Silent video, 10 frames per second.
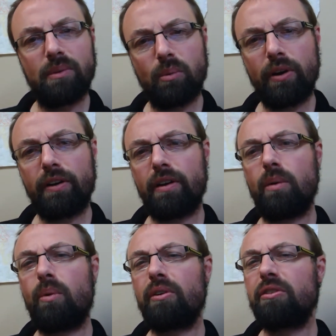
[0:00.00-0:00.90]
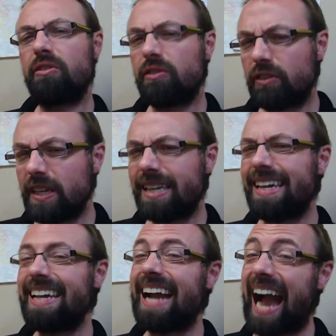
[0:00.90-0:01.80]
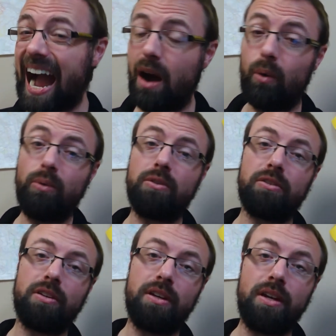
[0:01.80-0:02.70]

We're seeking out